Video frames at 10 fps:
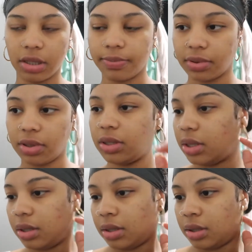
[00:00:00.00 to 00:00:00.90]
up,
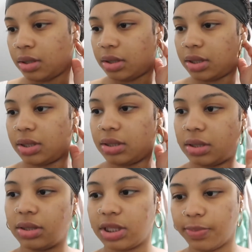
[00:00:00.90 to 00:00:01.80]

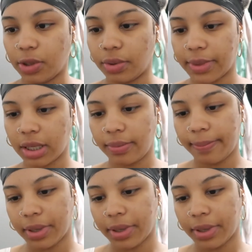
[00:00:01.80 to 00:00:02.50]
it's blowing my,